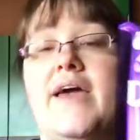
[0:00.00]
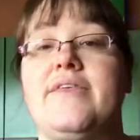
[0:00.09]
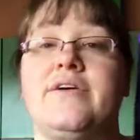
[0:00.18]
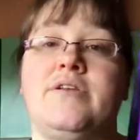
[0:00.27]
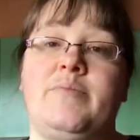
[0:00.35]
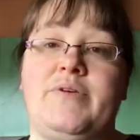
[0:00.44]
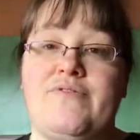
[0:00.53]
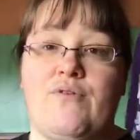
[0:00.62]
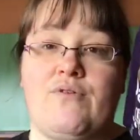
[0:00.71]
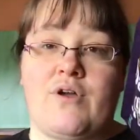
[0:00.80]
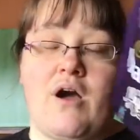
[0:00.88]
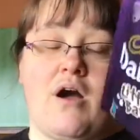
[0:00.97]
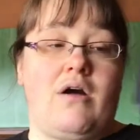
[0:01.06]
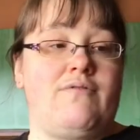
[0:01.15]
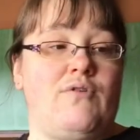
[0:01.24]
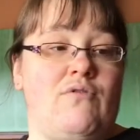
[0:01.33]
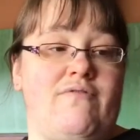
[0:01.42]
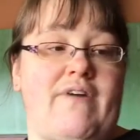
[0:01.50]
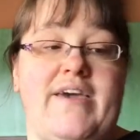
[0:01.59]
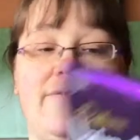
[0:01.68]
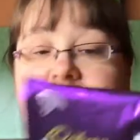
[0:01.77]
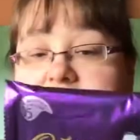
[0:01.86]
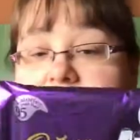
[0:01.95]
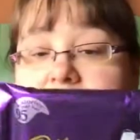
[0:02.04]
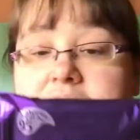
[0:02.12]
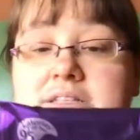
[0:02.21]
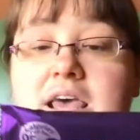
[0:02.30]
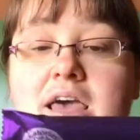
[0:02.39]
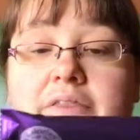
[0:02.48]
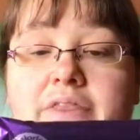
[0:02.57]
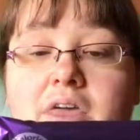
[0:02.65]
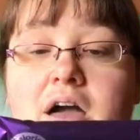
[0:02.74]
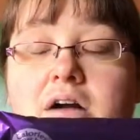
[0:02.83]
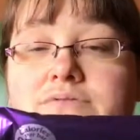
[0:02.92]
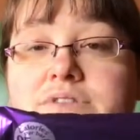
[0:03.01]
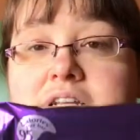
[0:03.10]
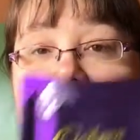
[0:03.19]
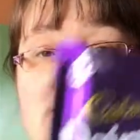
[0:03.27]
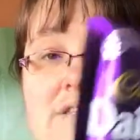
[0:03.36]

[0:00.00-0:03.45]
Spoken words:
either going to be 4.5 or 5 cents. They are really